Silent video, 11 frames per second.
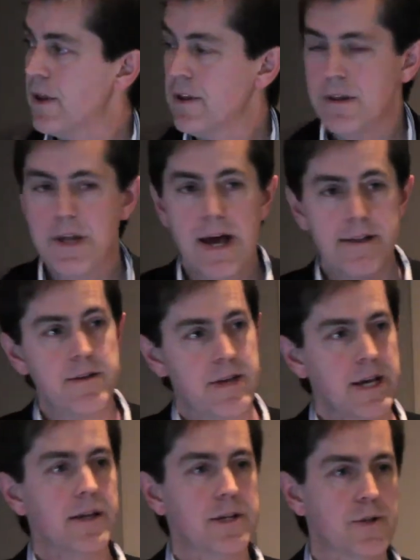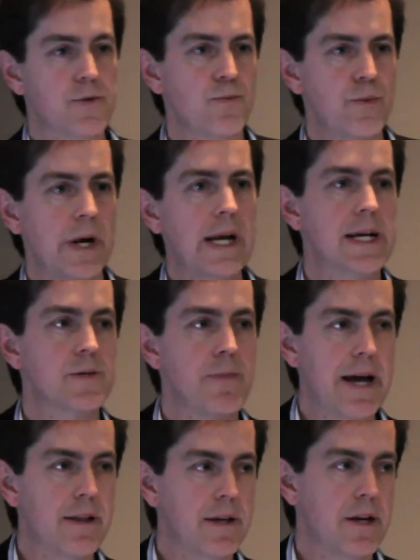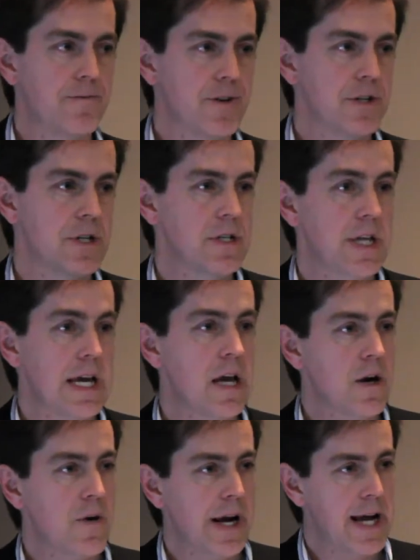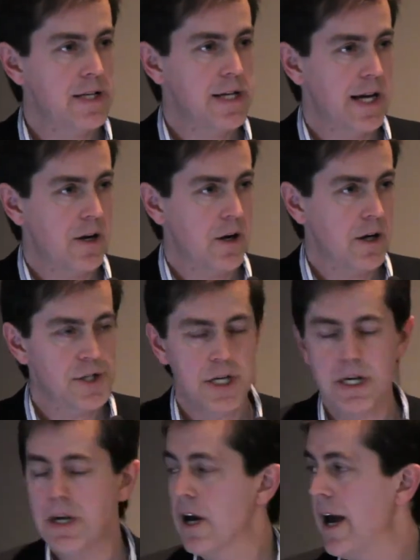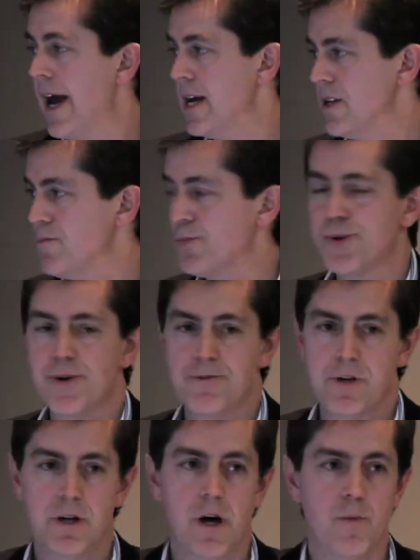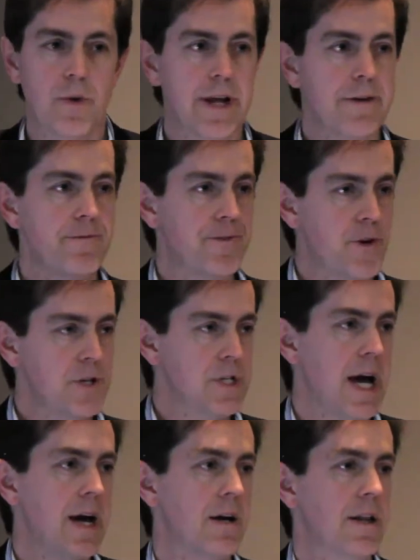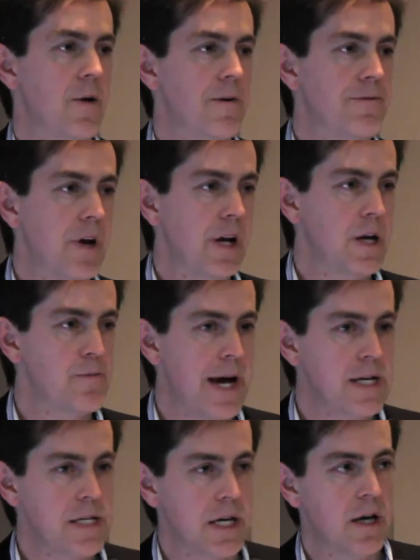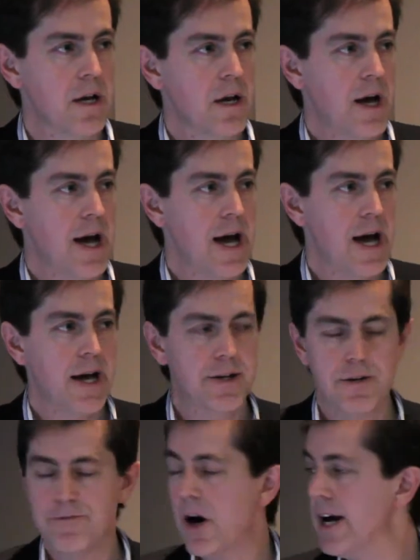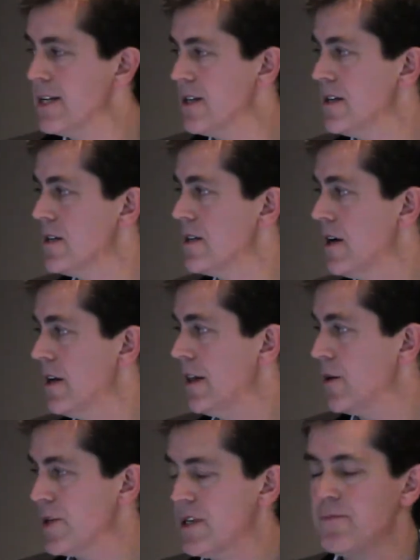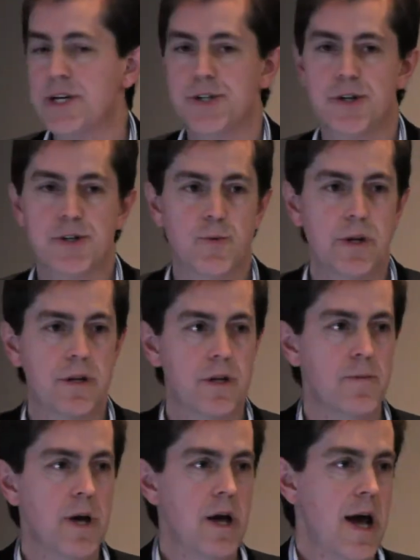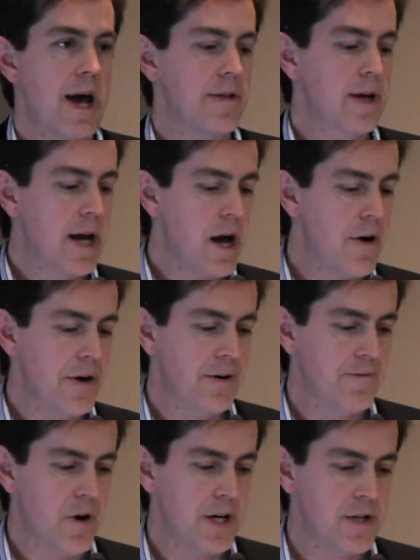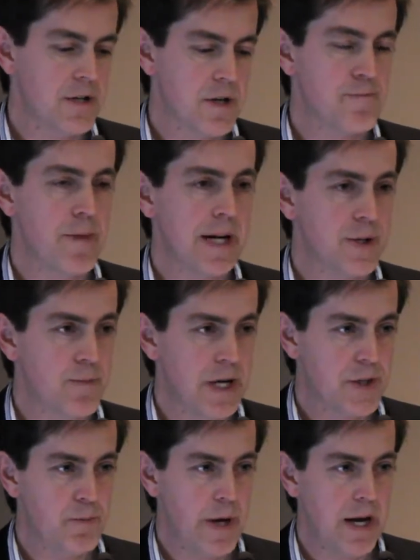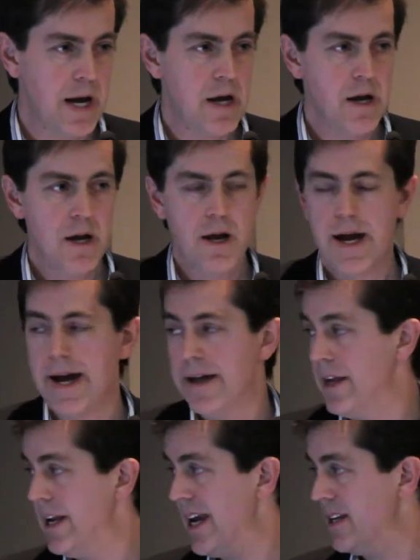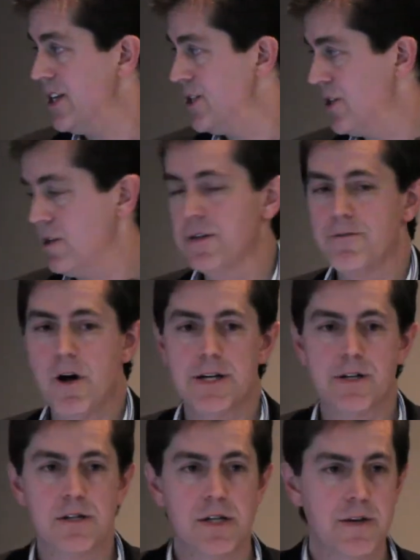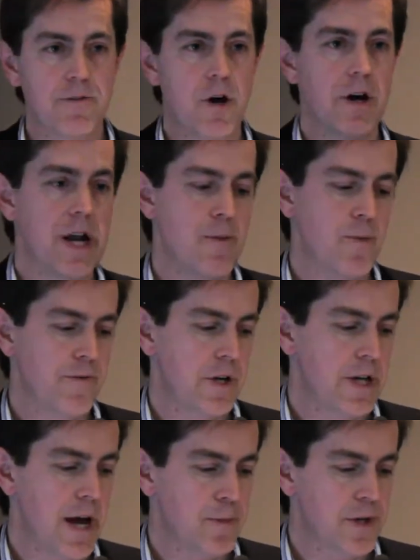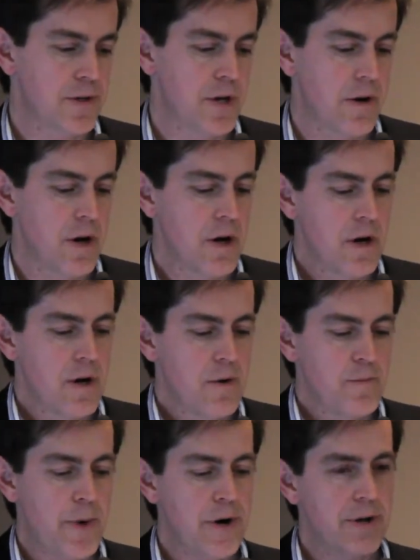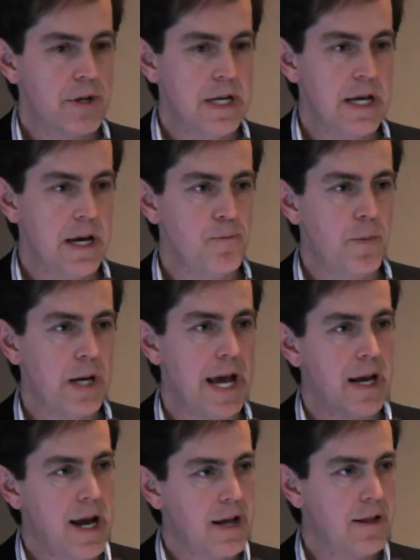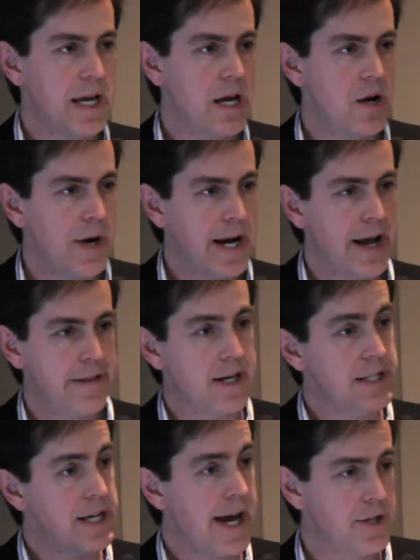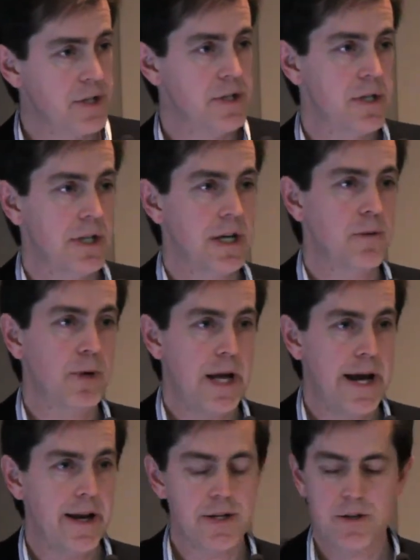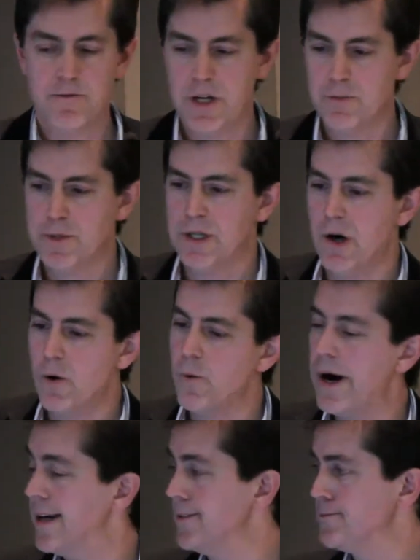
The other thing that really has made the difference is the hearing aid technology has improved a lot. When they first started, they were fairly basic devices. There were some issues with them, and the current devices are much, much better. They're now digital devices, and they've got a number of adapters. So both the implant and the hearing aid that attaches to the implant has developed a long way.